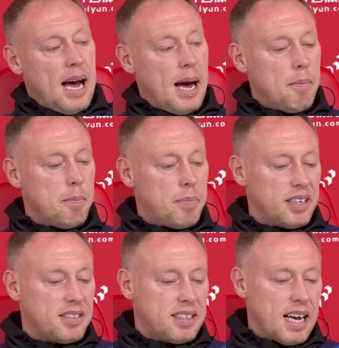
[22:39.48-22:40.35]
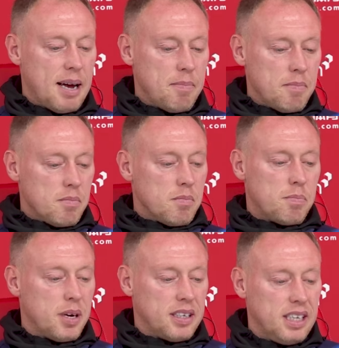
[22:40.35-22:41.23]
Um, but um,
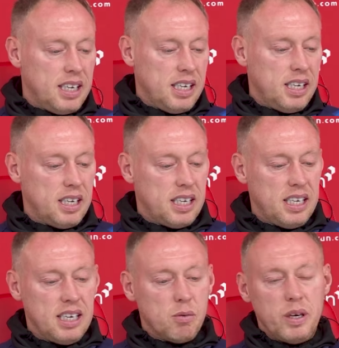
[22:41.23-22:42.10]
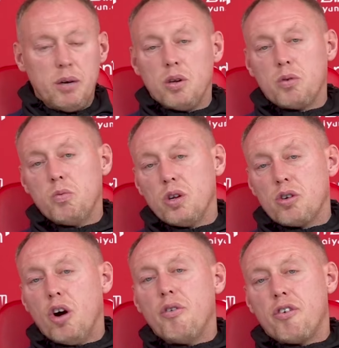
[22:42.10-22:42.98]
but he he and we will, will
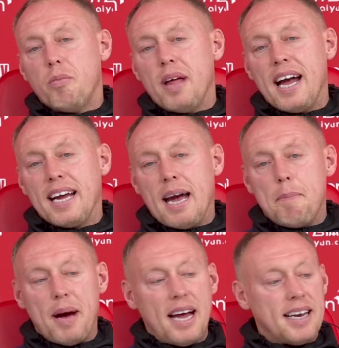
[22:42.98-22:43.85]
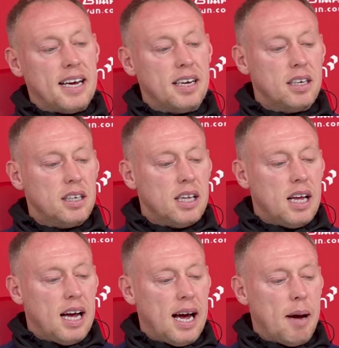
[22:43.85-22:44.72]
grow from that and get better.
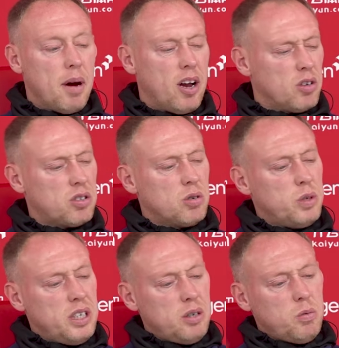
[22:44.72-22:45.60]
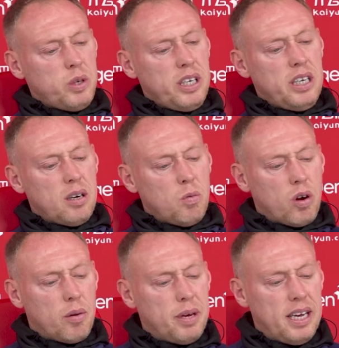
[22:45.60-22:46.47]
Um, and also, we we
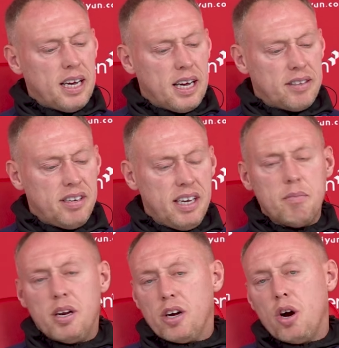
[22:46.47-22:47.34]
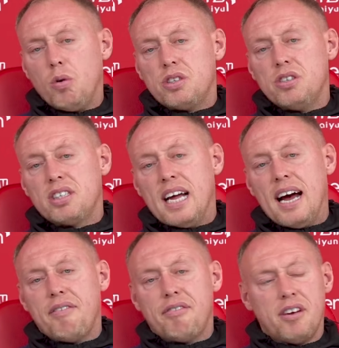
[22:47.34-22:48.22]
want to be a, a, team and a coaching
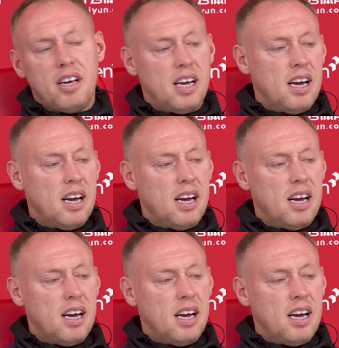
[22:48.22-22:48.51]
staff